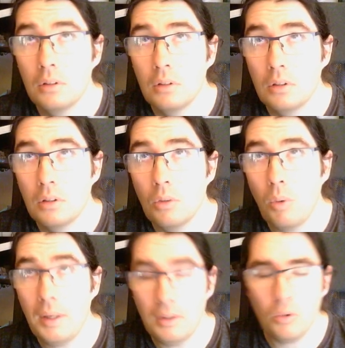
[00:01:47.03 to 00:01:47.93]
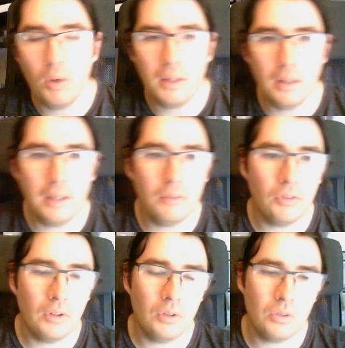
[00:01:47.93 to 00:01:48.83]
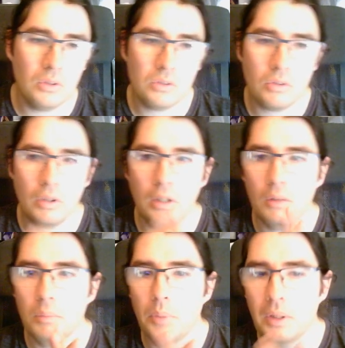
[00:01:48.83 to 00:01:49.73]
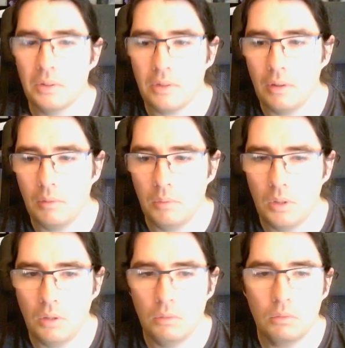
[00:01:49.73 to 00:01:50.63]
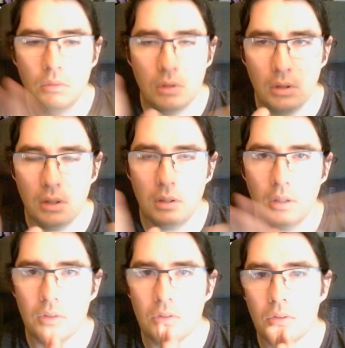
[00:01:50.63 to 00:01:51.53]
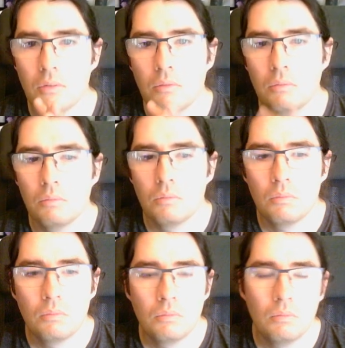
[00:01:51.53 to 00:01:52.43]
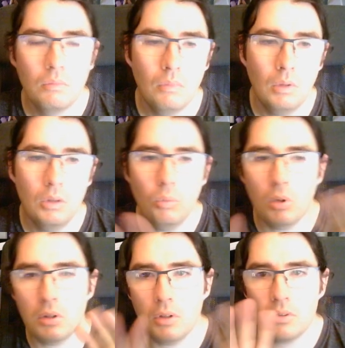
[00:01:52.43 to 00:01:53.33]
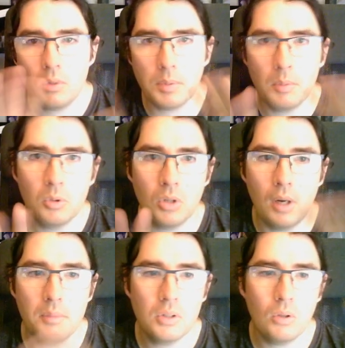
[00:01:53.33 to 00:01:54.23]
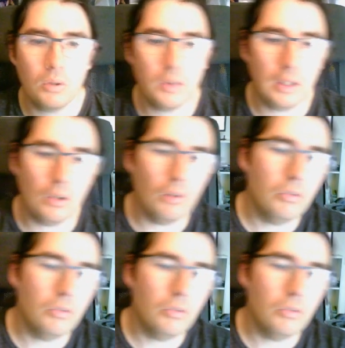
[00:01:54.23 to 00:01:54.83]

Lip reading: quite late for those in Australia, but it's one of those optimal times you've got to think of.